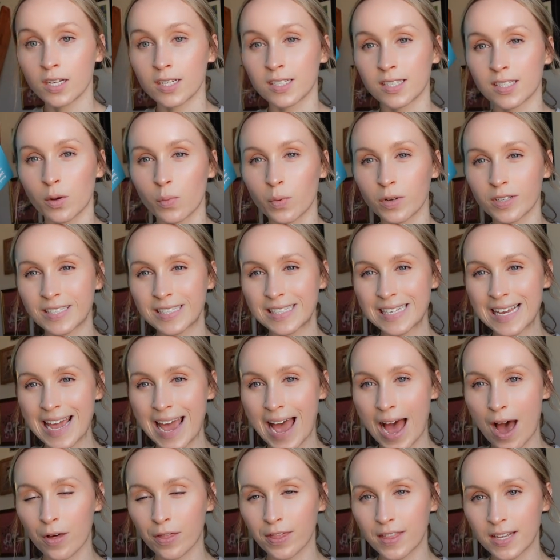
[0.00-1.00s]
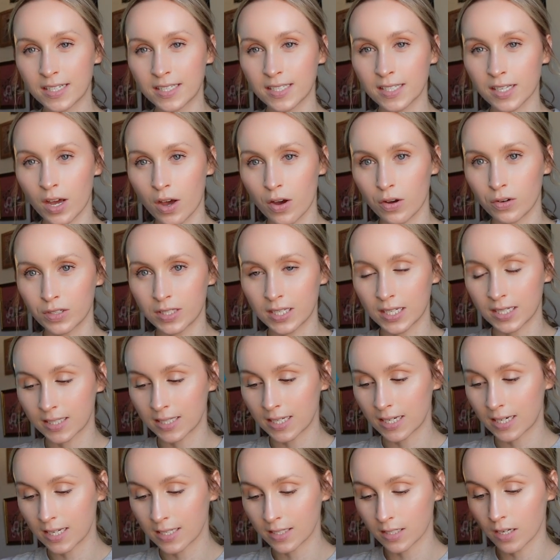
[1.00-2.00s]
So we'll see how this goes because
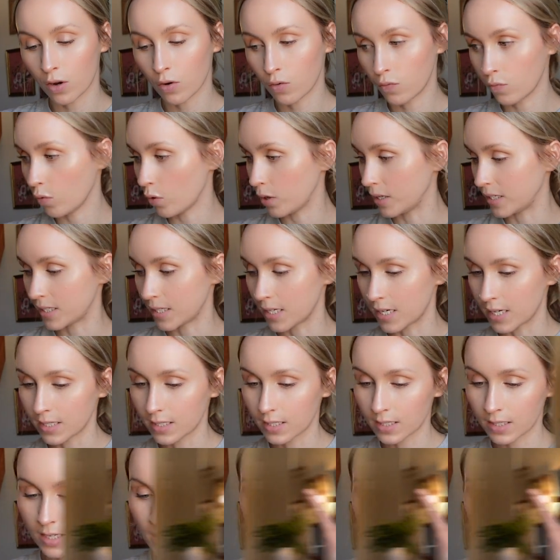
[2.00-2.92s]
it is own voices.